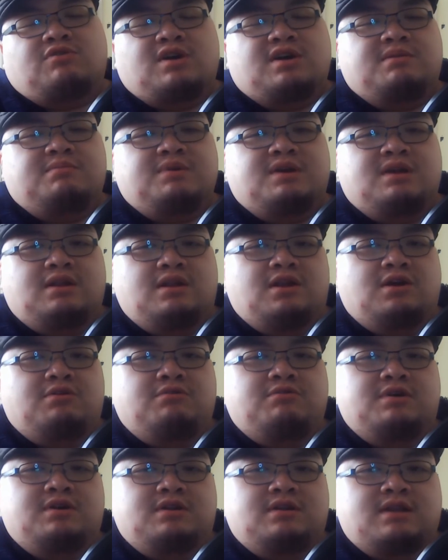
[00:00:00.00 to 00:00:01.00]
a bit
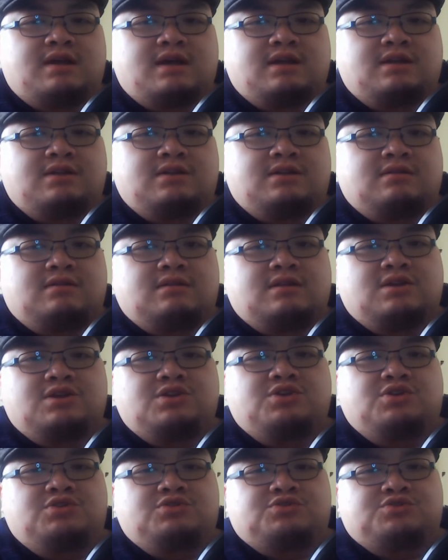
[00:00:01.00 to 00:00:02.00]
lower than the
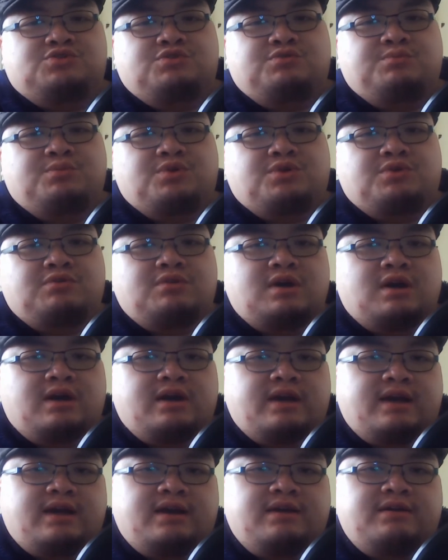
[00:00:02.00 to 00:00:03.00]
usual mood I
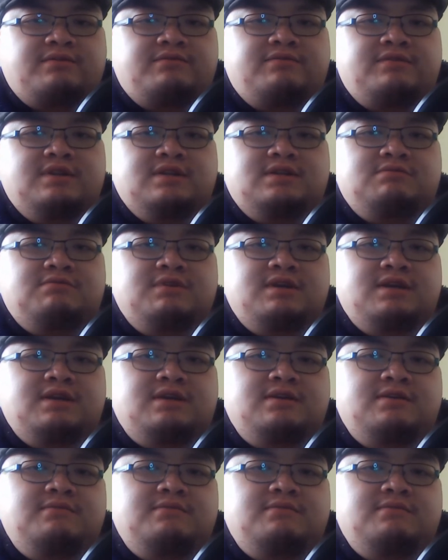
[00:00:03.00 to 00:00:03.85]
have this week.